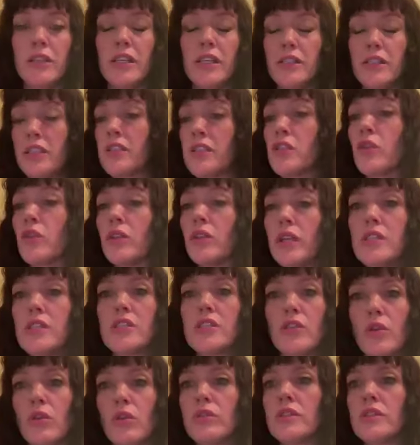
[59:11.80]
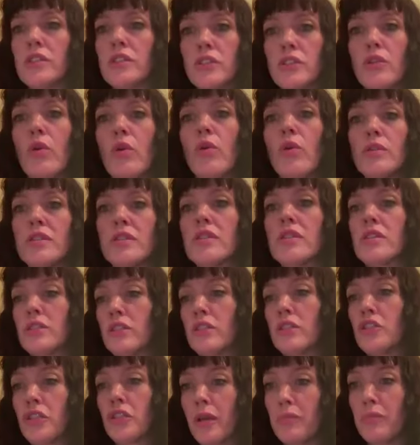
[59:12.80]
Does your horse's
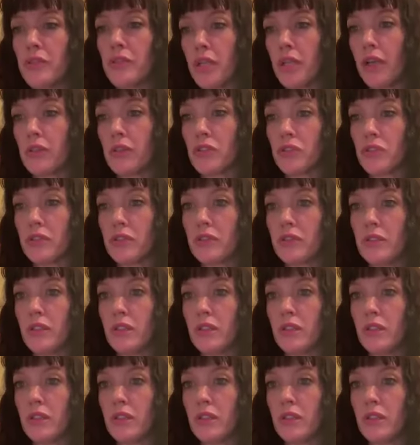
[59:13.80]
shape change?